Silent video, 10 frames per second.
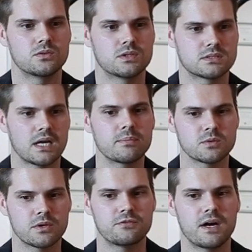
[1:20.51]
the top
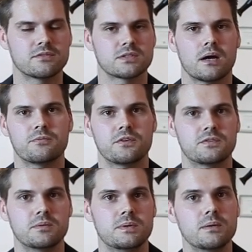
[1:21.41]
25 top
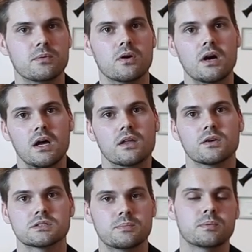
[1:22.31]
50 people
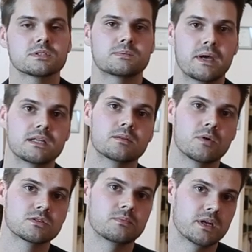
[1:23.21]
those are the people spending the
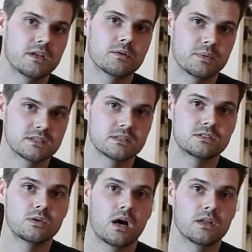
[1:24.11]
most money in your
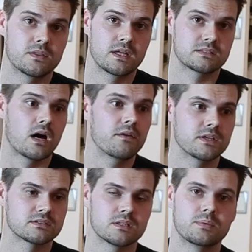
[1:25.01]
business you that's
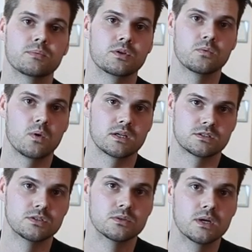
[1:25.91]
obviously the people you want
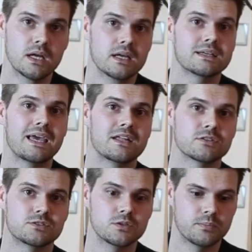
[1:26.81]
to
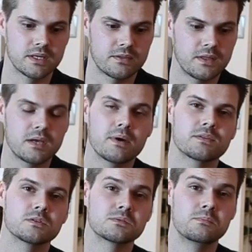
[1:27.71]
cater to, but think
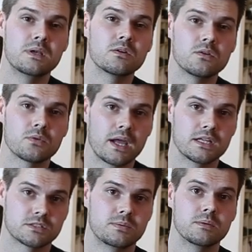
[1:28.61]
about those middle
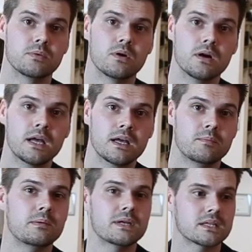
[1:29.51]
range people.
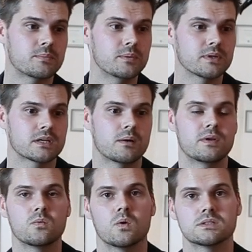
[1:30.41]
Maybe not the people that come
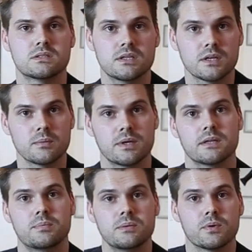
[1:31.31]
in once a year, but
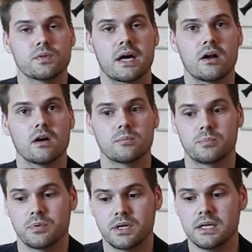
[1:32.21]
the people that are
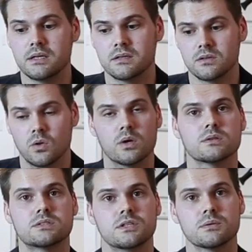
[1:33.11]
pretty
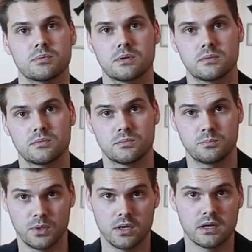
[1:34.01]
loyal to your
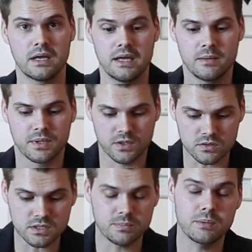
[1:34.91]
book. But
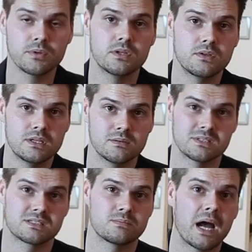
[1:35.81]
those are the people that you need to
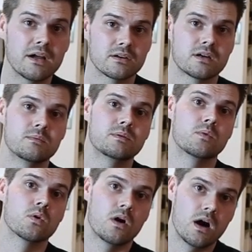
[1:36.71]
inspire to come in
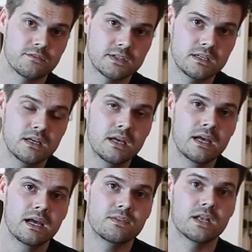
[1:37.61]
more often
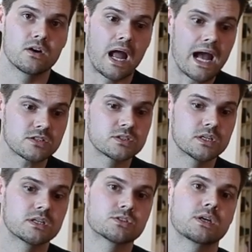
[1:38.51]
that are actually
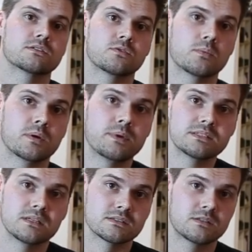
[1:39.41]
going to transform your
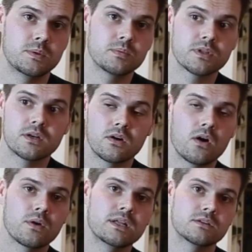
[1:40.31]
business. The people that are
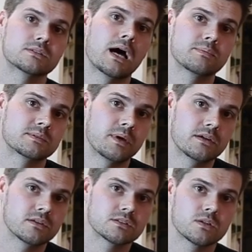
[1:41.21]
already your top
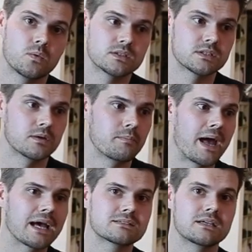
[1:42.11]
spenders are the ones that are
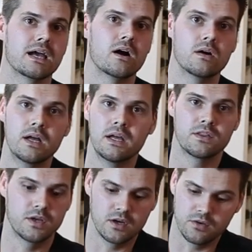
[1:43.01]
maxing out
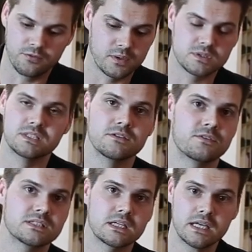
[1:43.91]
their frequency of
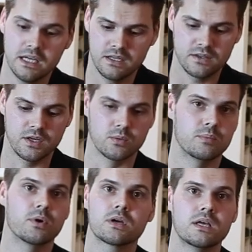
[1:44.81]
visit, their
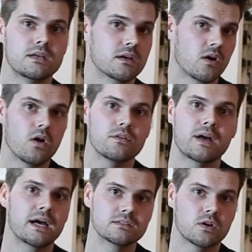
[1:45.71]
rebooking, all
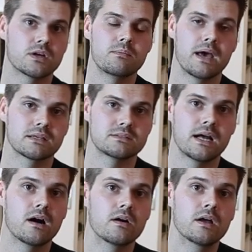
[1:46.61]
that is already maxed
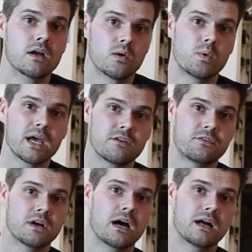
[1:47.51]
out. We got to
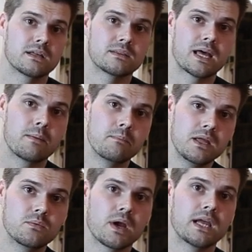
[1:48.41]
figure out how to get that
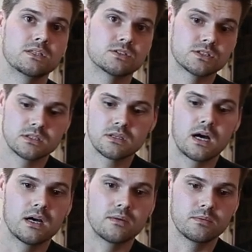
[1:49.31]
mid range.
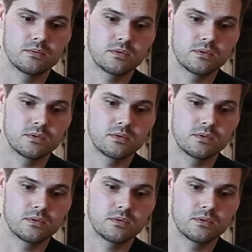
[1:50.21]
Uh,